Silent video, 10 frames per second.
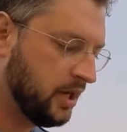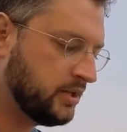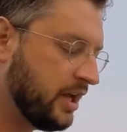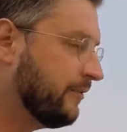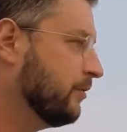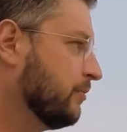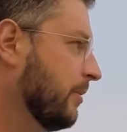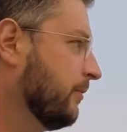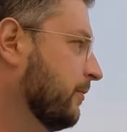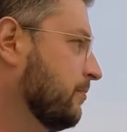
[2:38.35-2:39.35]
Now, if you
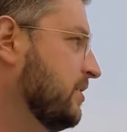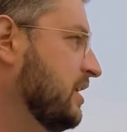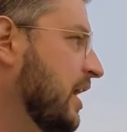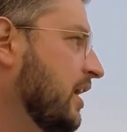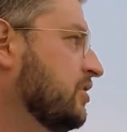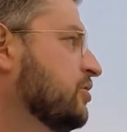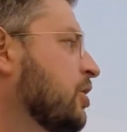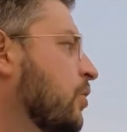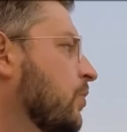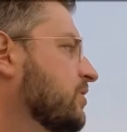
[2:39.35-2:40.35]
remember from pH,
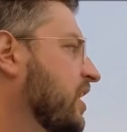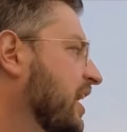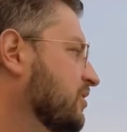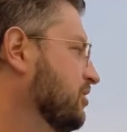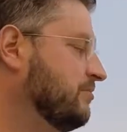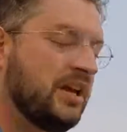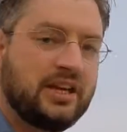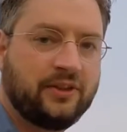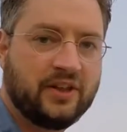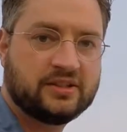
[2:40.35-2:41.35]
what's actually
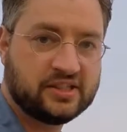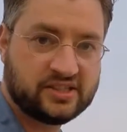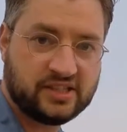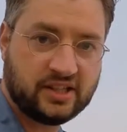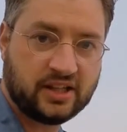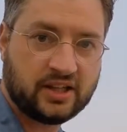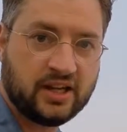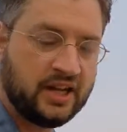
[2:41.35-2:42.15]
making things acidic